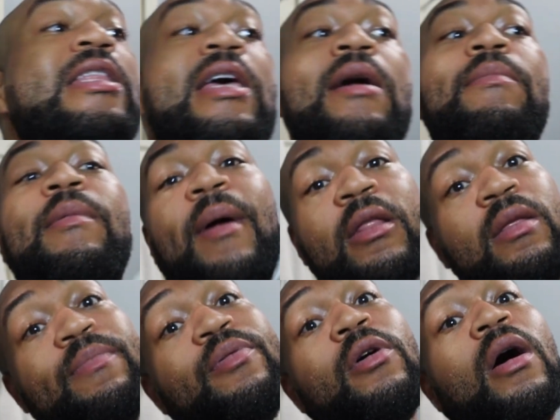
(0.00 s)
to them about
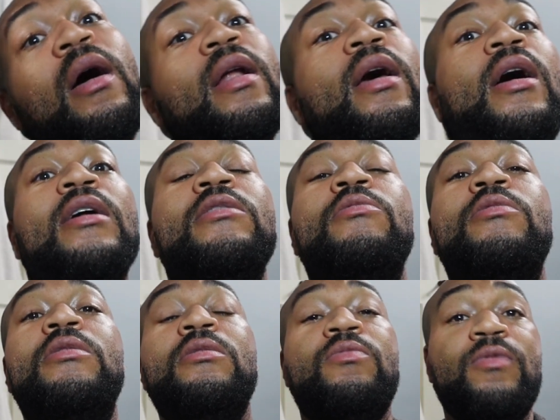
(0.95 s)
the products,
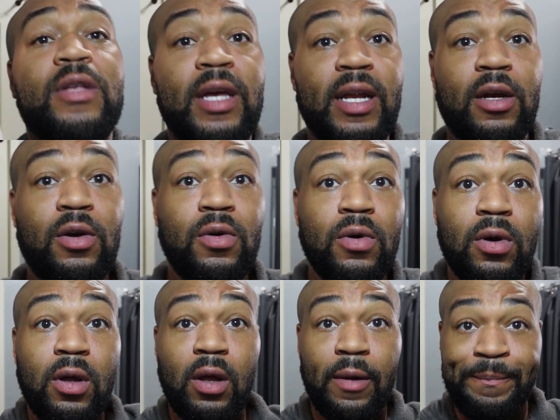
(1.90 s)
which is really
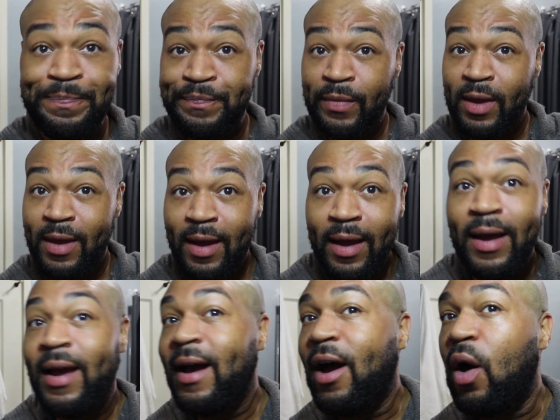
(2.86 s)
cool.
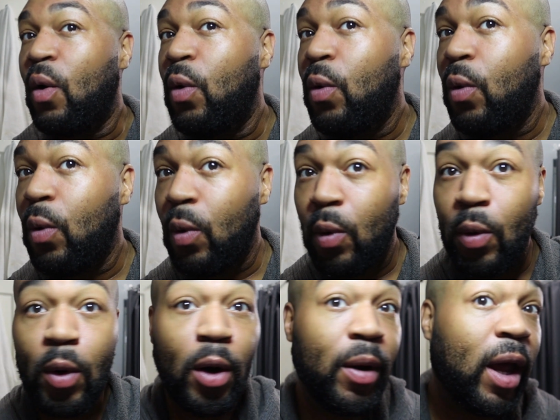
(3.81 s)

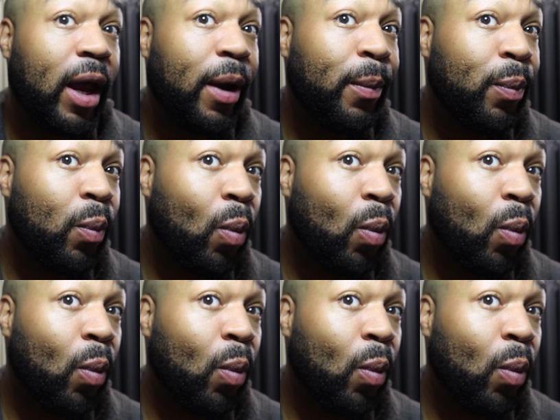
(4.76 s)
Oh, okay.